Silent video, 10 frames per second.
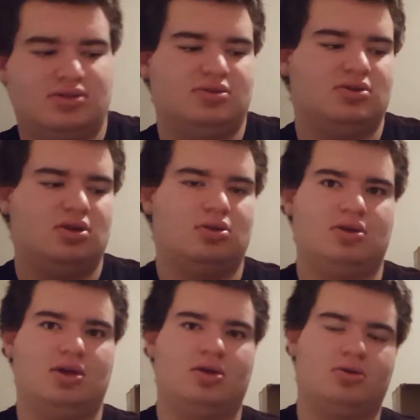I
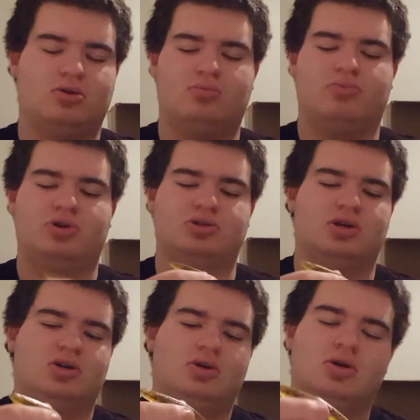think, pretty
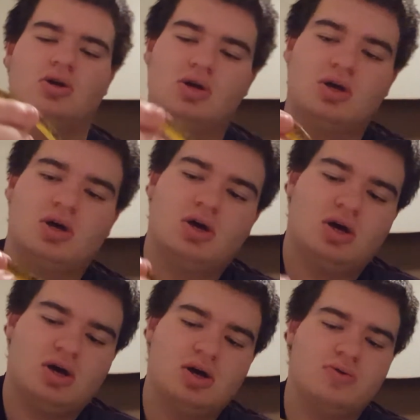sure.
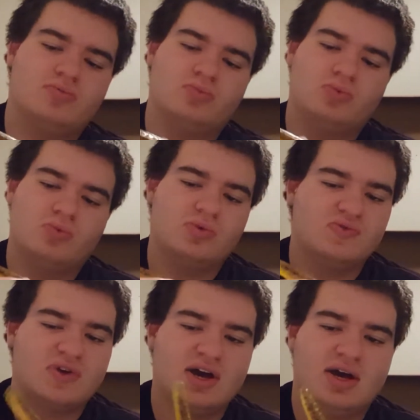
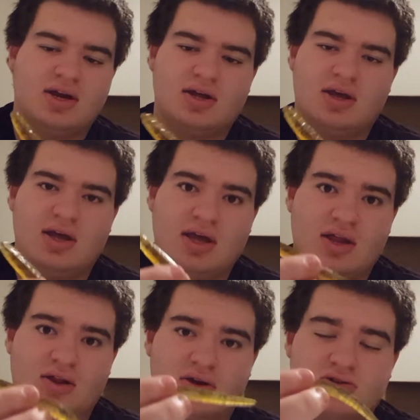We've got
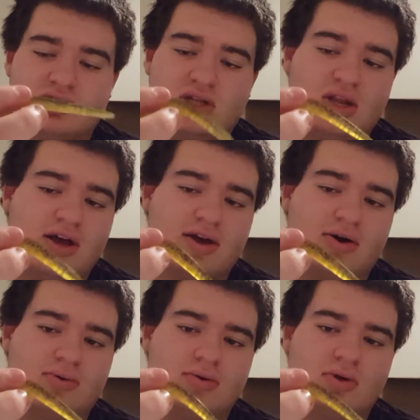a little
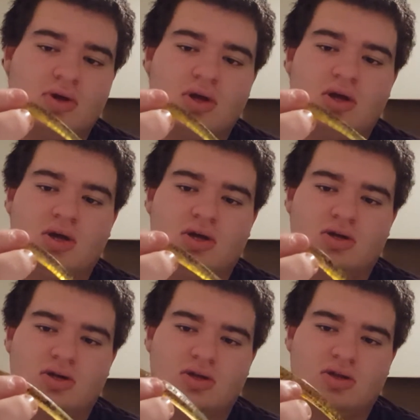Sluggo.
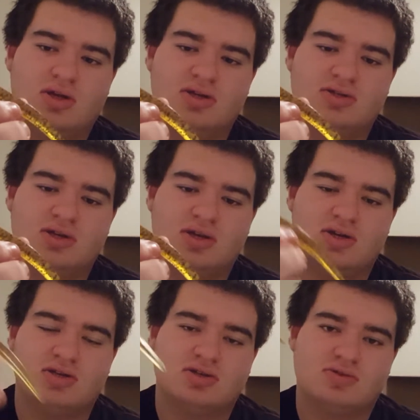This
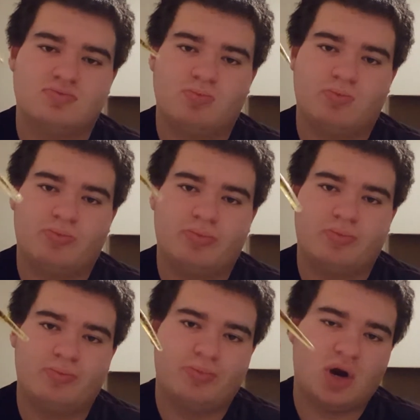is
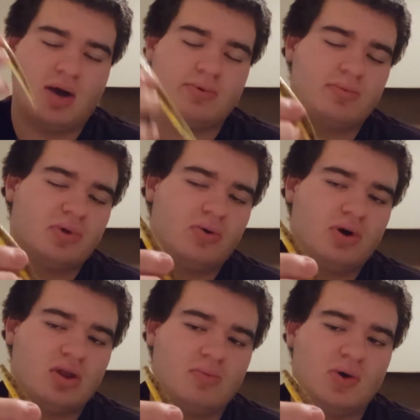probably
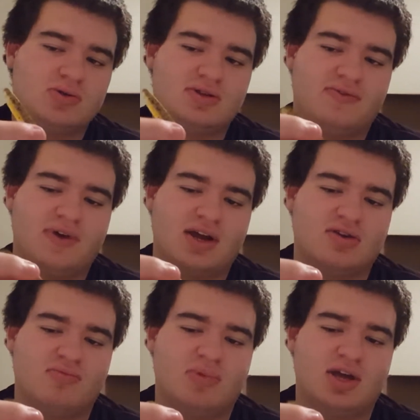one of the most
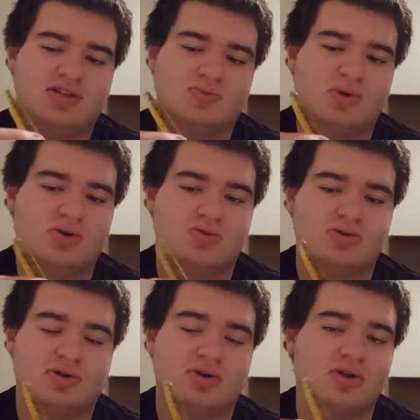effective baits we
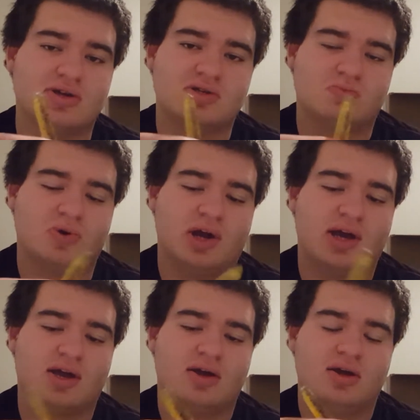used early
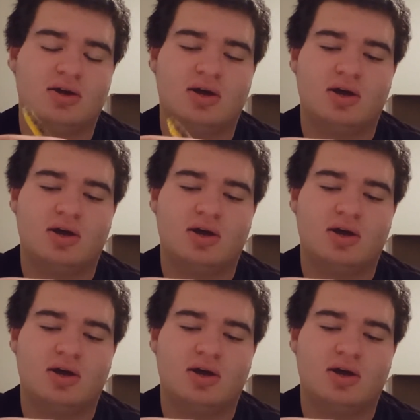spring.